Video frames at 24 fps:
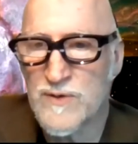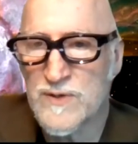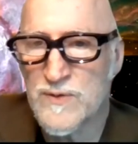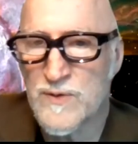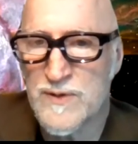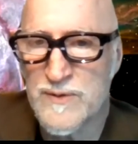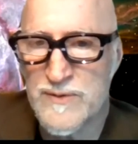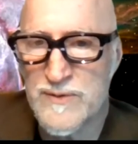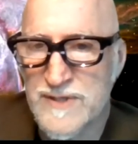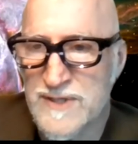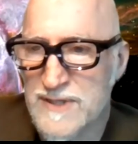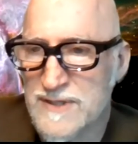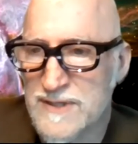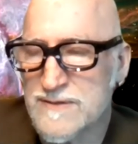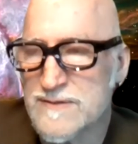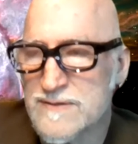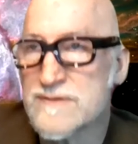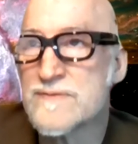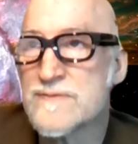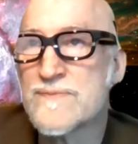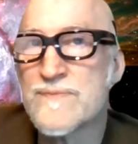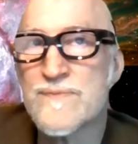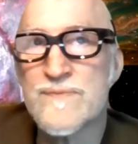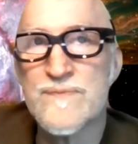want to work with
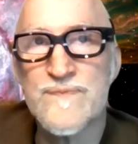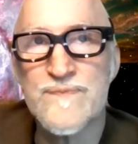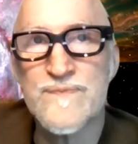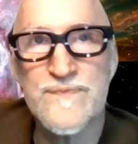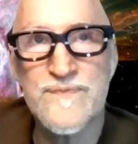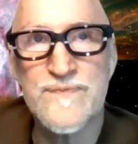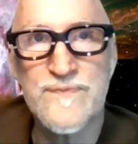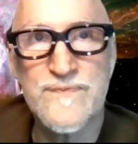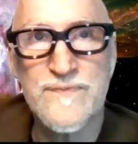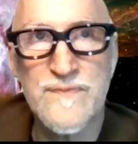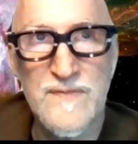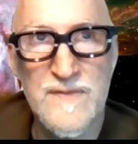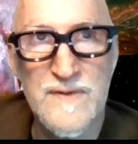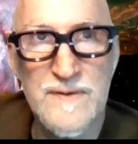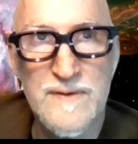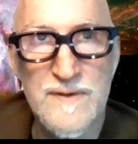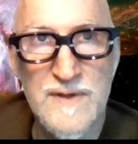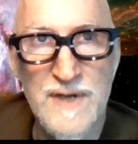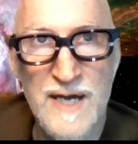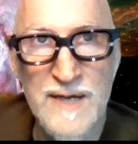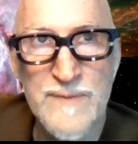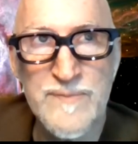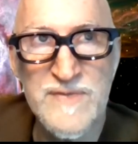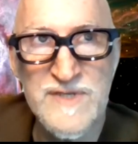kids.
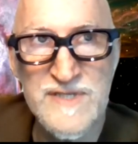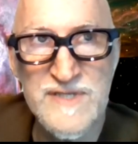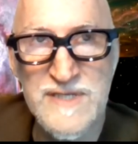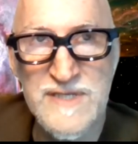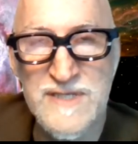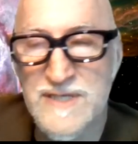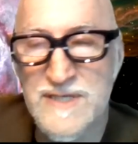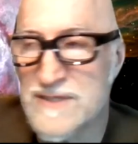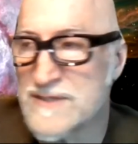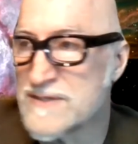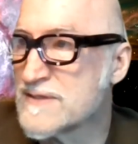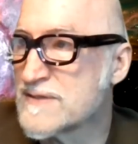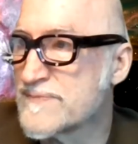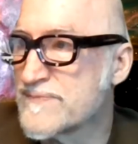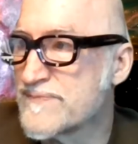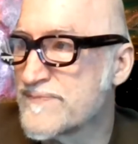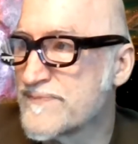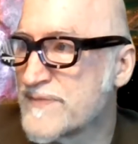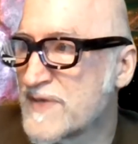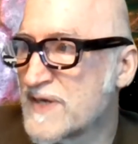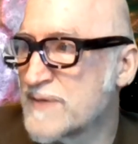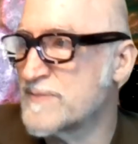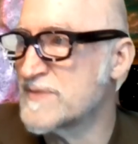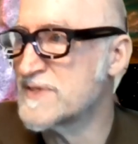I miss mm-hmm. kids.
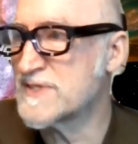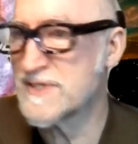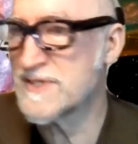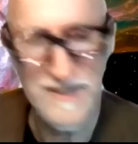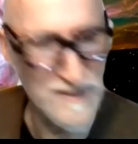I miss